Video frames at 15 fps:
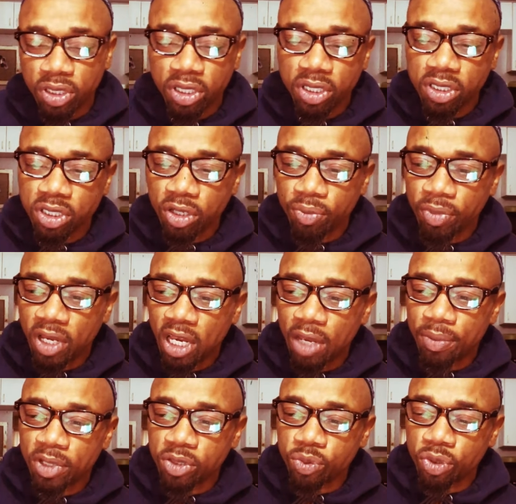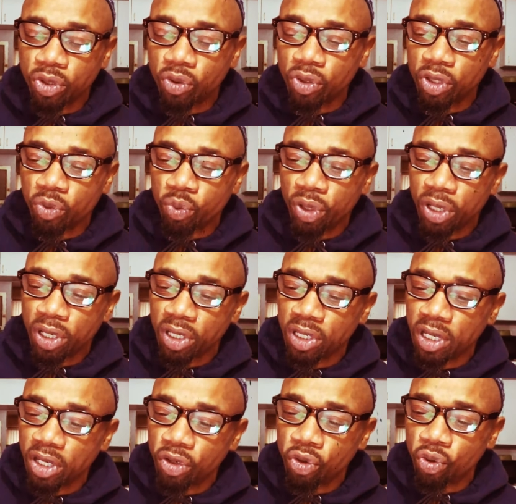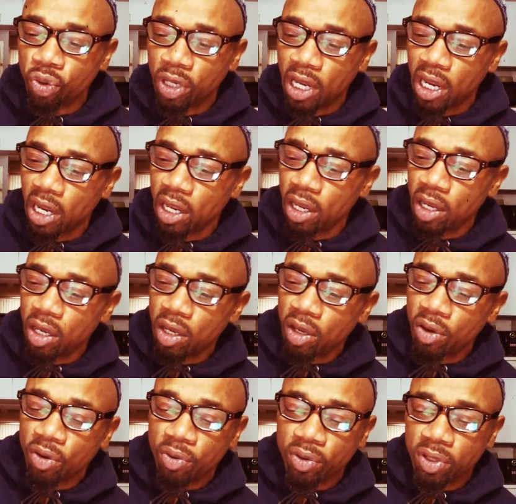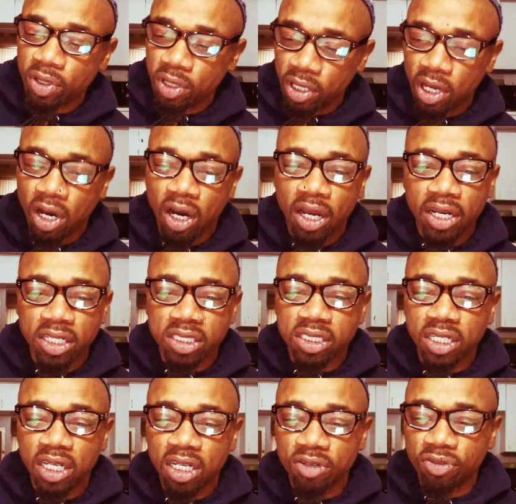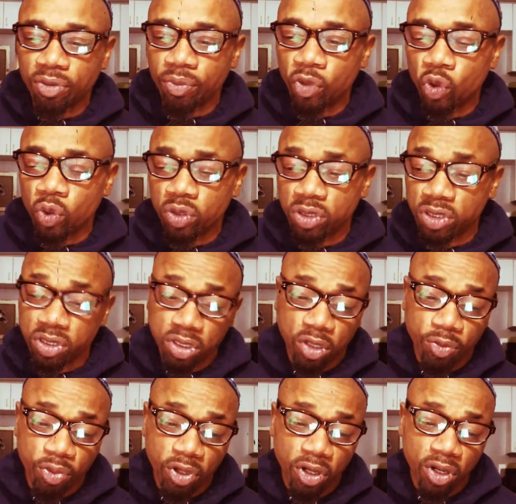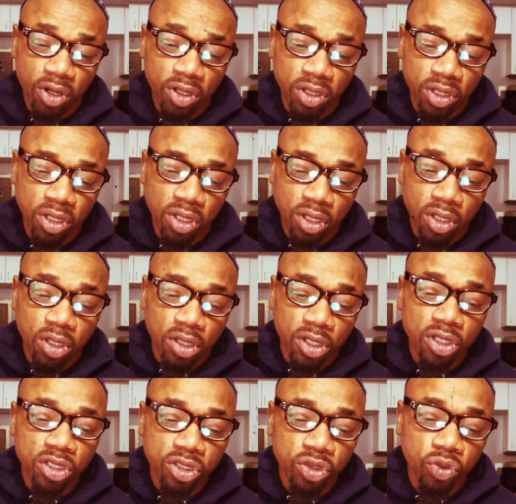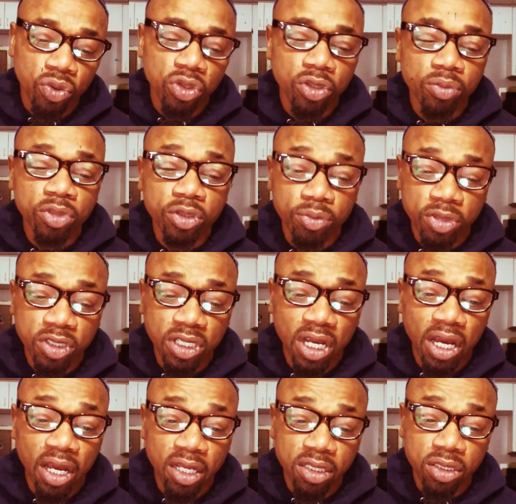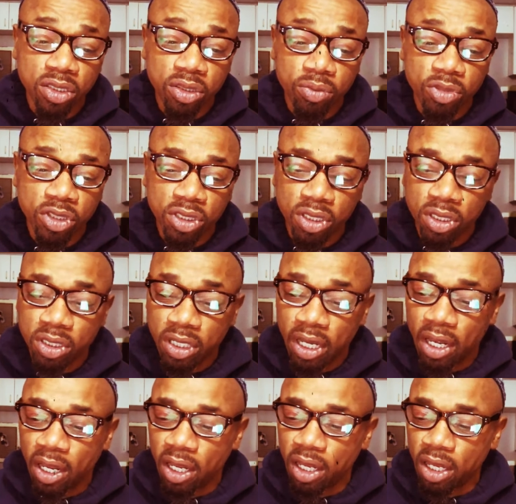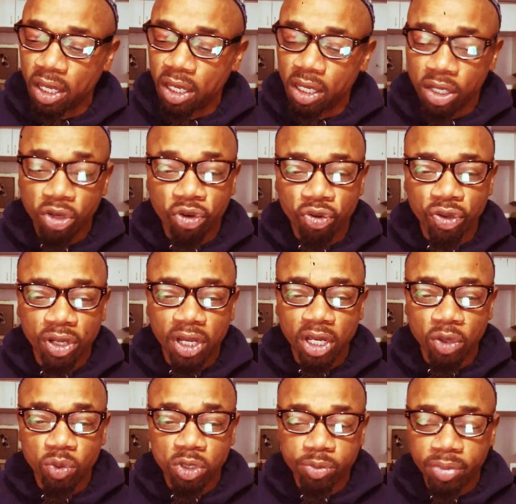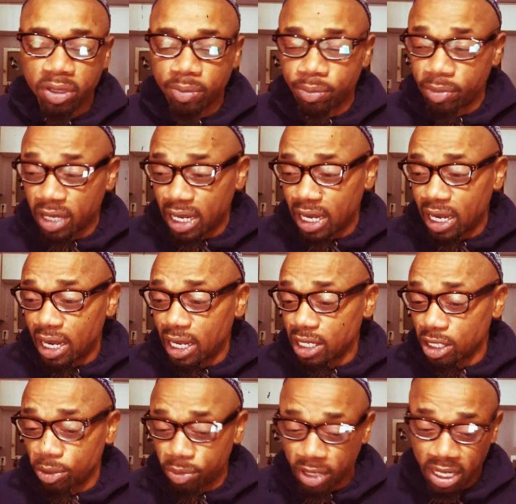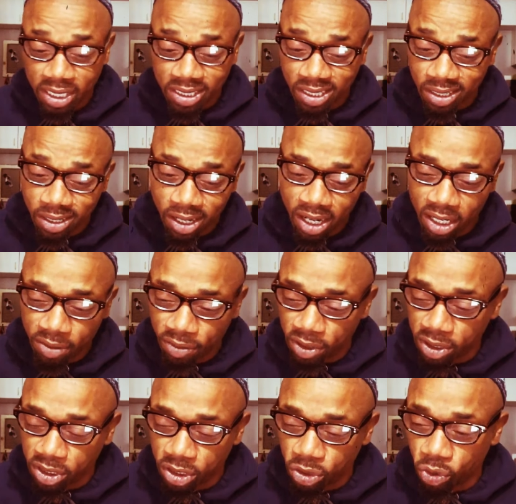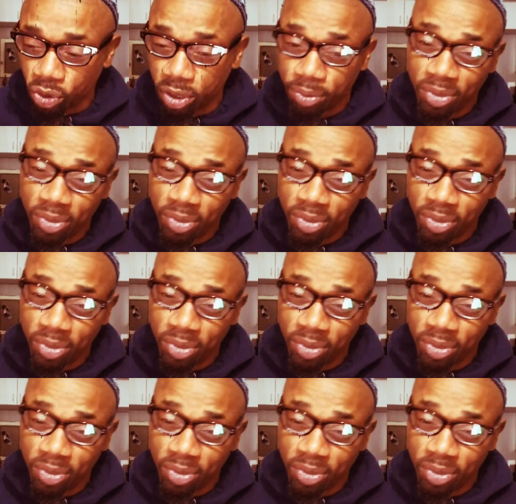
These commandments were the only way that they knew that God had said it for Moses. And apparently, he showed them some signs of some shit that the creator was behind him. That's the narrative of the story.